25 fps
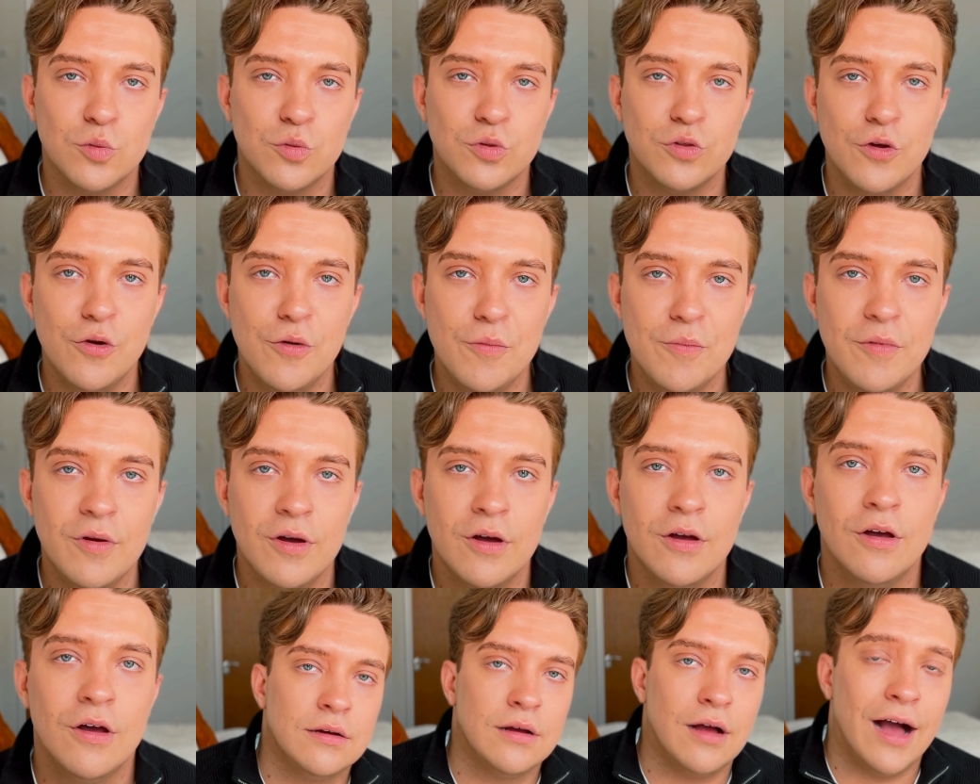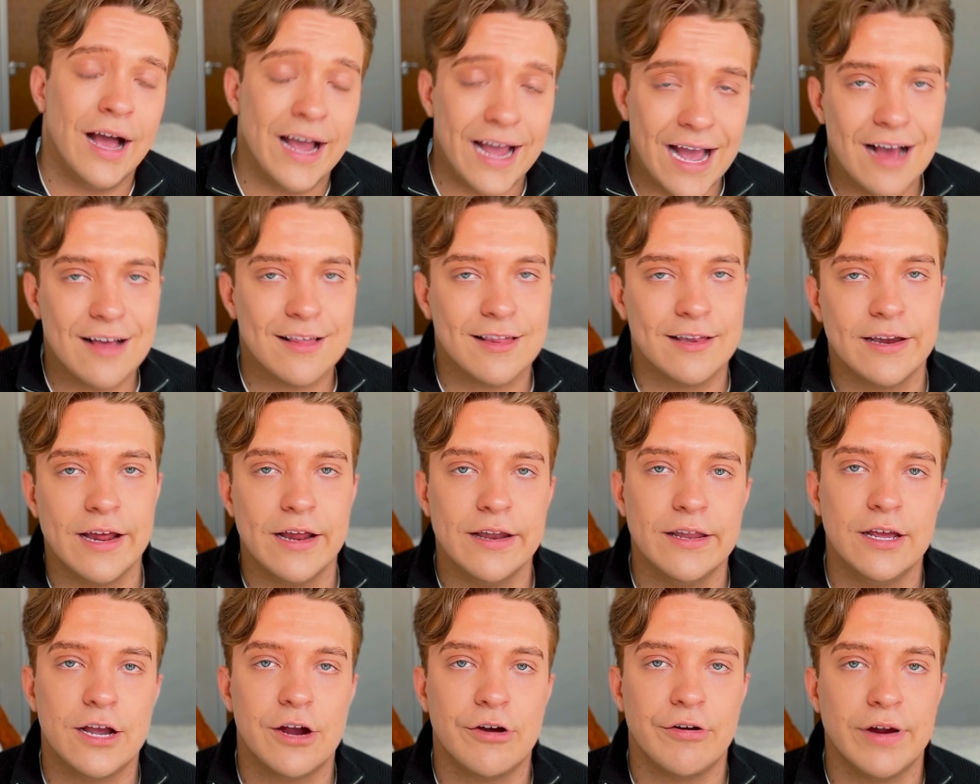them, I
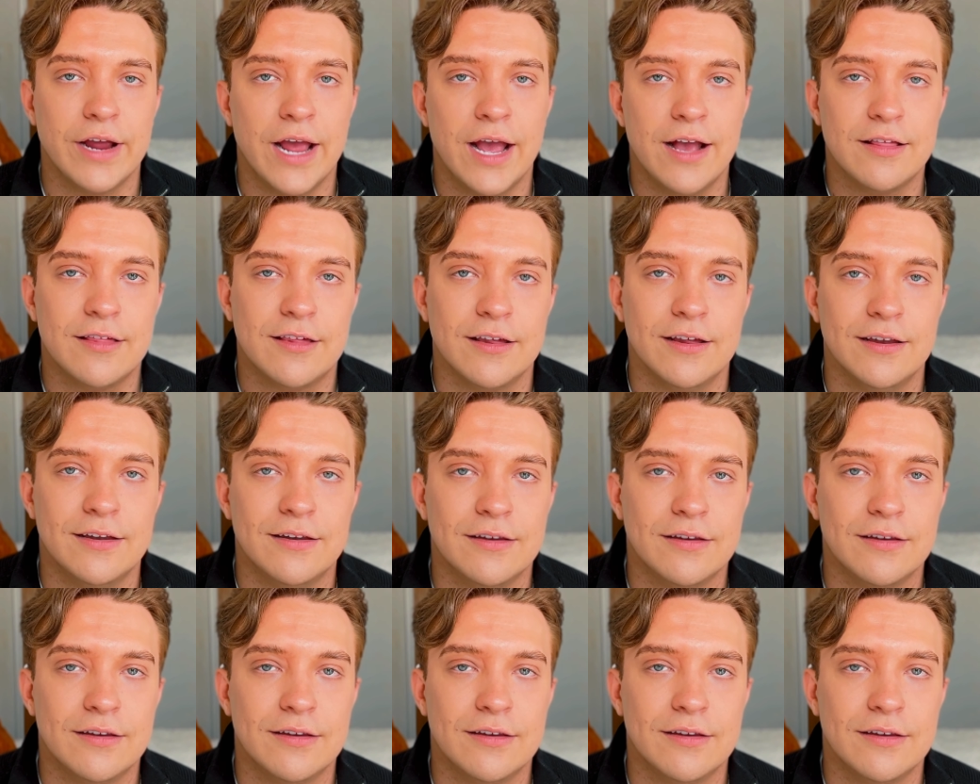accidentally created